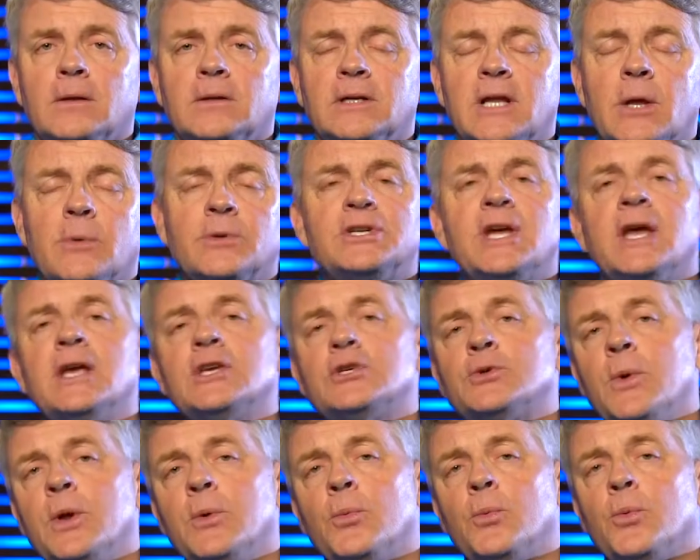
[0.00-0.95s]
Now, I'm going to tell you, as
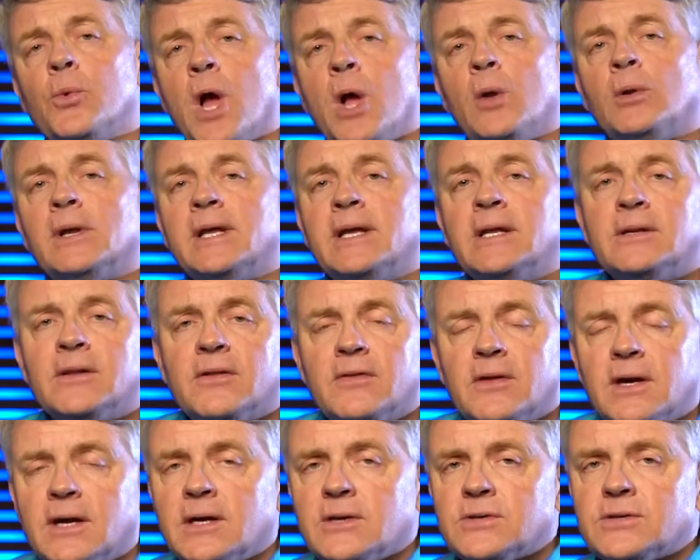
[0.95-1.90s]
we roll into
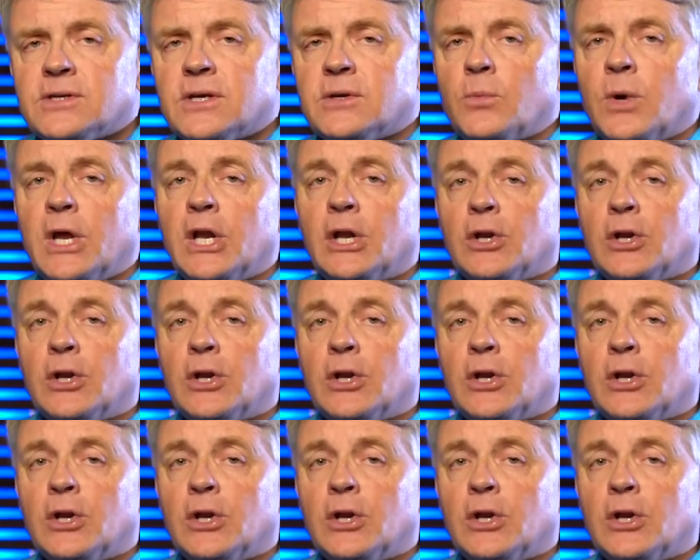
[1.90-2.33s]
this and we